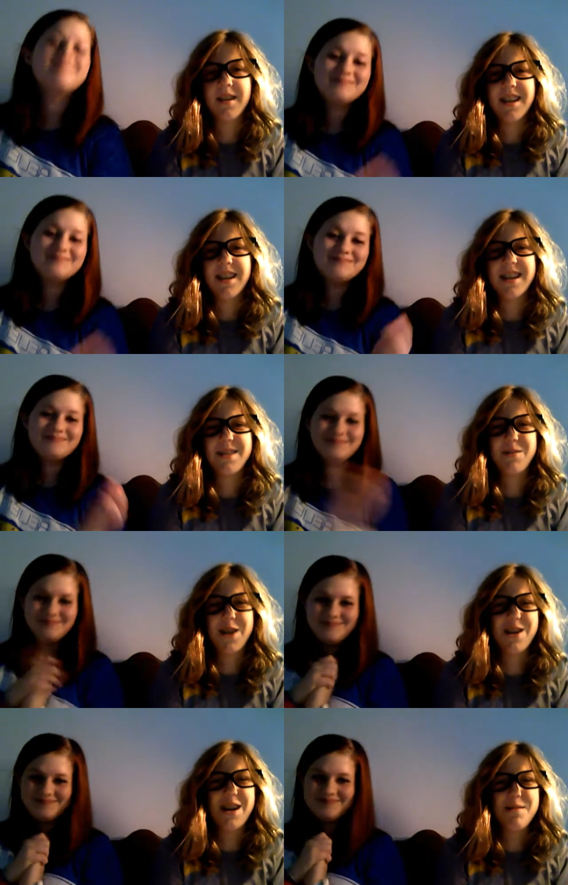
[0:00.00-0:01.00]
Speaker 1: And
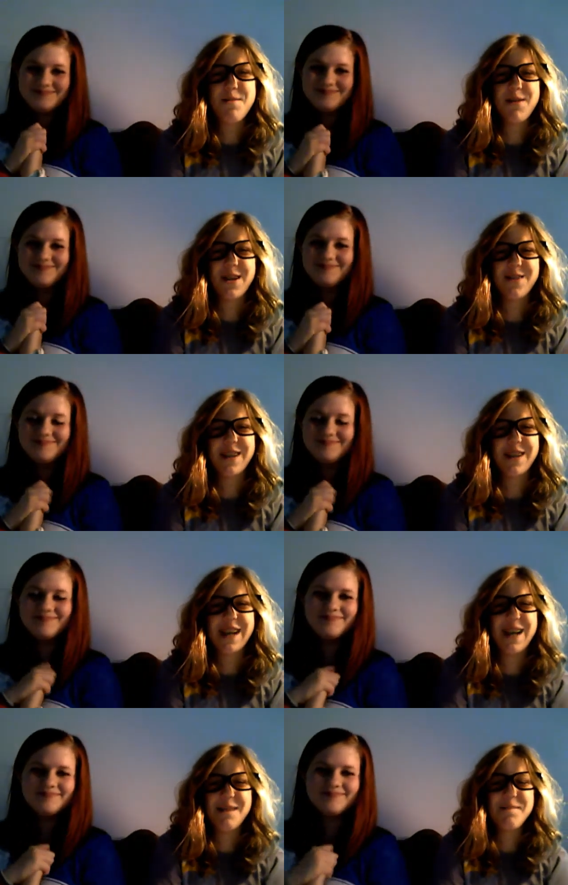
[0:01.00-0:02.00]
tomorrow, I'll be putting one
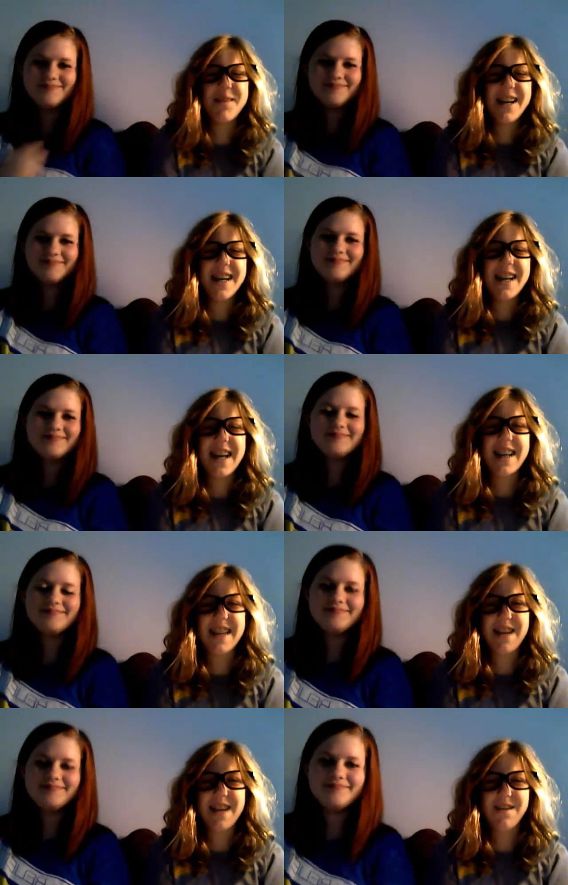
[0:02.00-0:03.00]
up. And
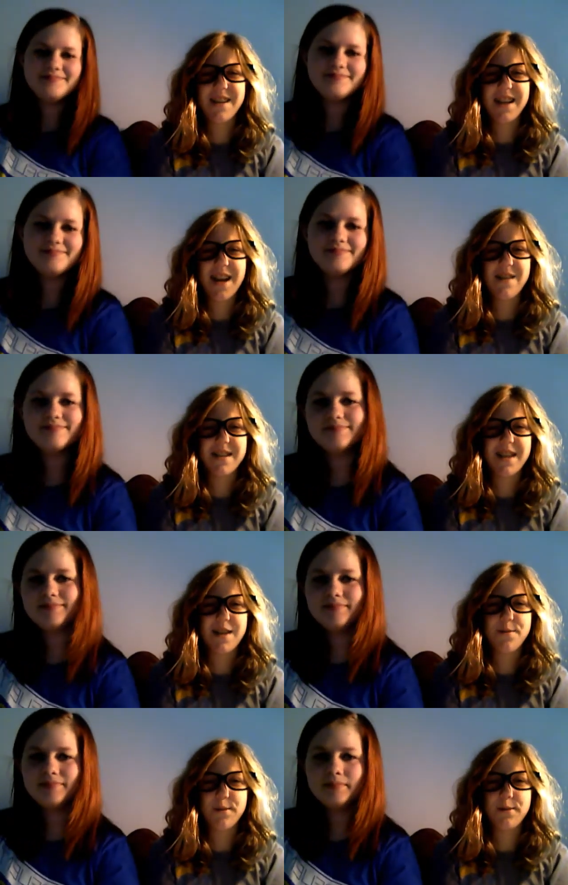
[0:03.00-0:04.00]
then we're going to have a
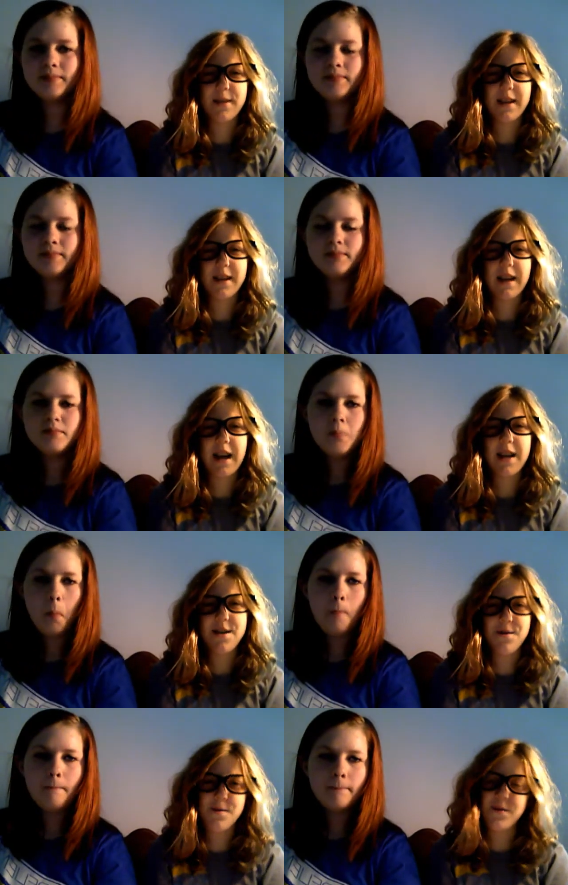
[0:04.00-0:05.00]
schedule where I
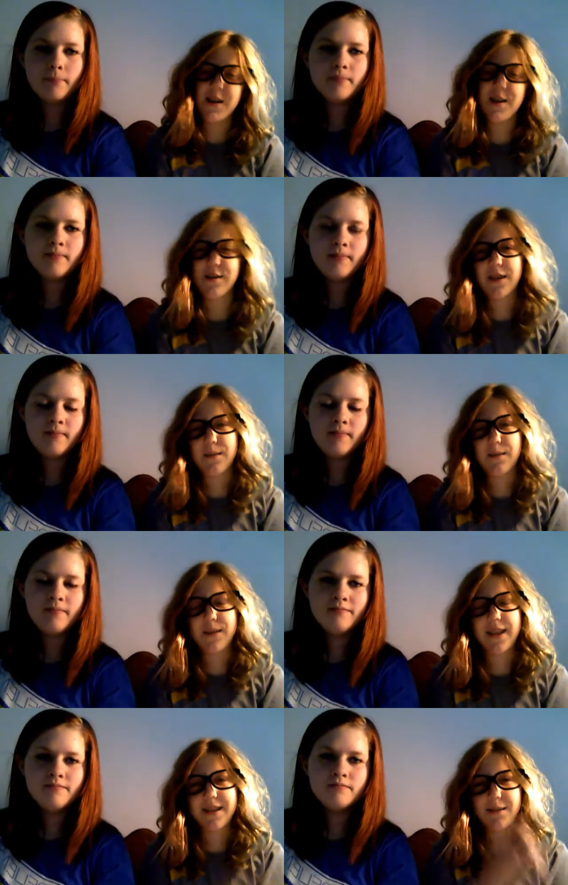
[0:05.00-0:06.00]
do videos on
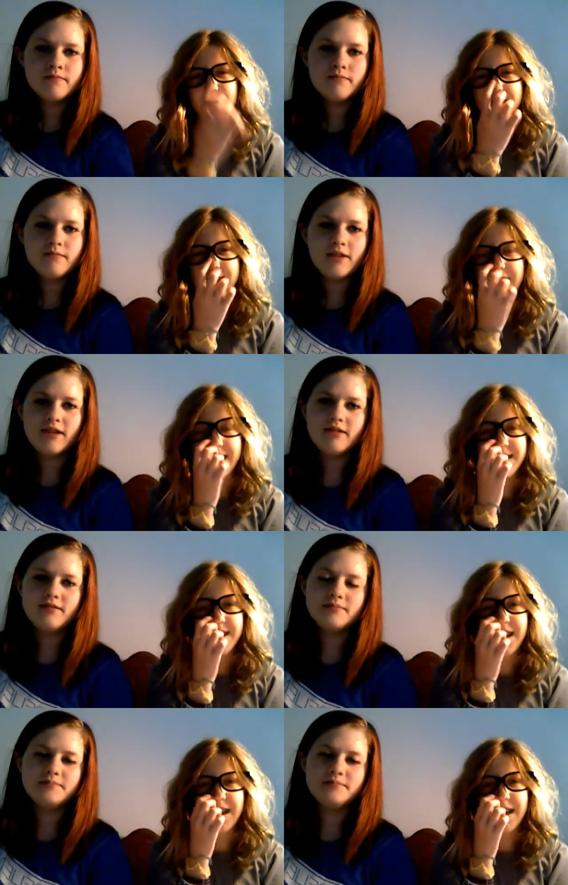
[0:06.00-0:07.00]
Mondays and Wednesdays,
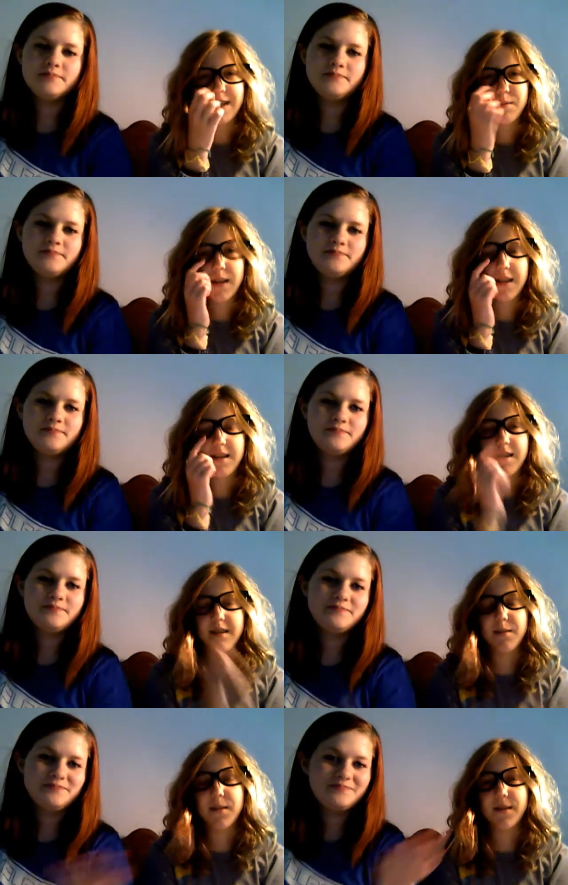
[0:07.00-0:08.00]
and Paige does
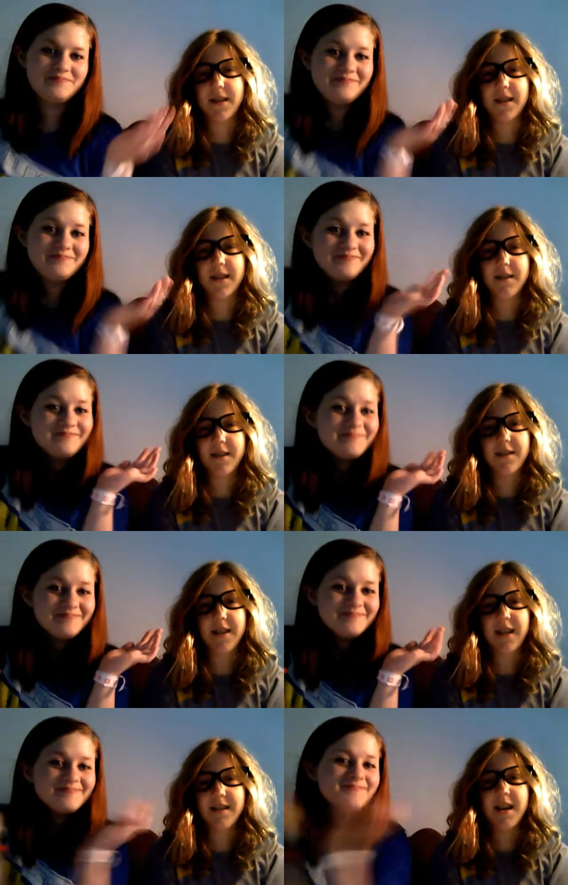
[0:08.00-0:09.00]
them Tuesdays and
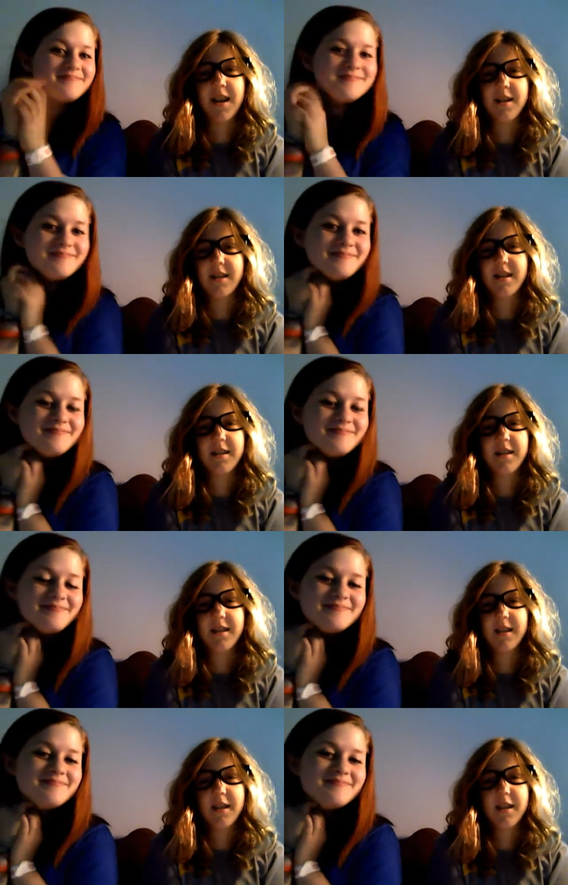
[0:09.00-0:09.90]
Thursdays. She's just going to look